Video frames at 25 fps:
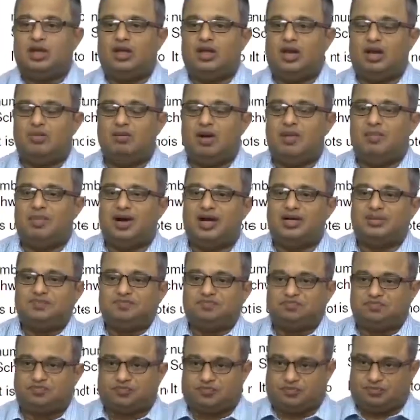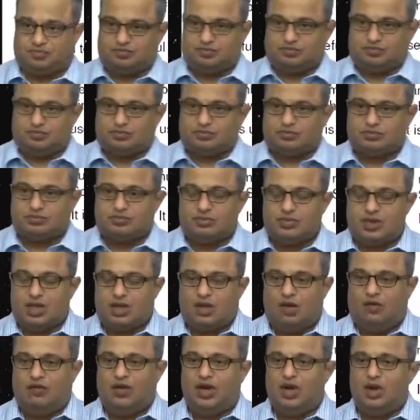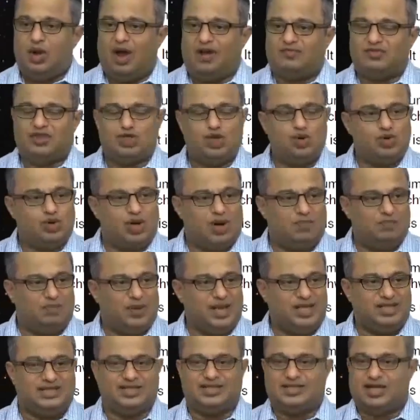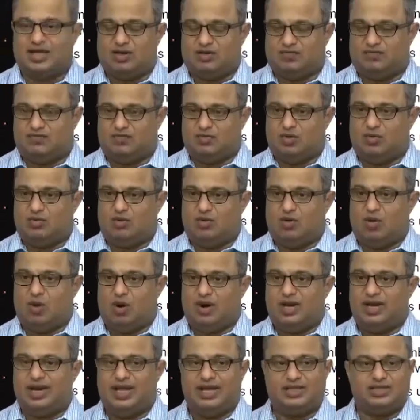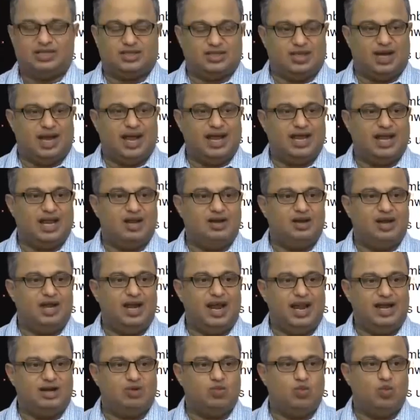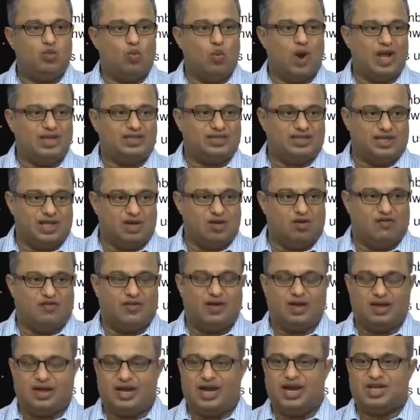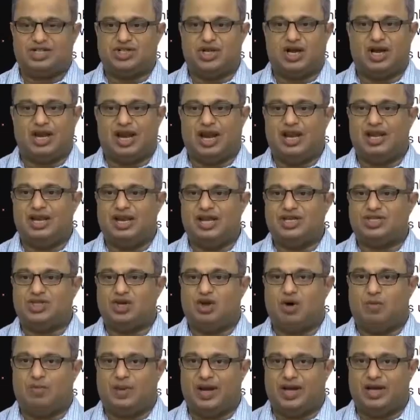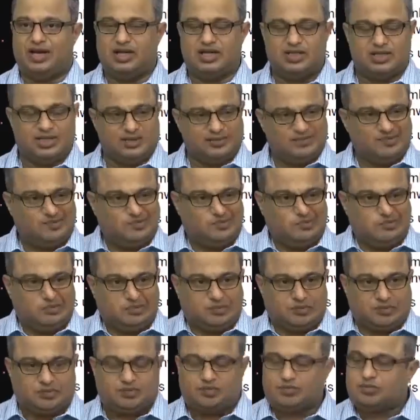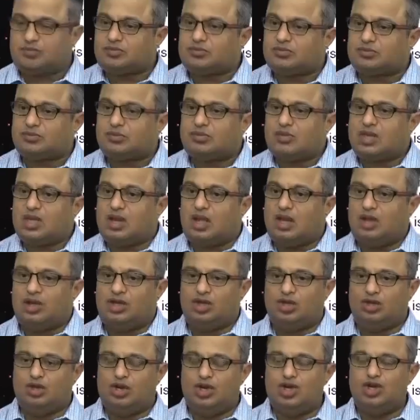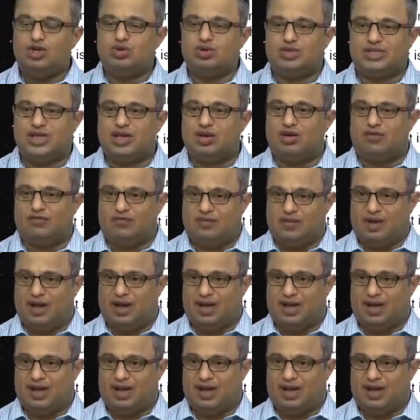Remember, when you have two complete set of coordinates, I can relate one set of creation and annihilation operators to the new set of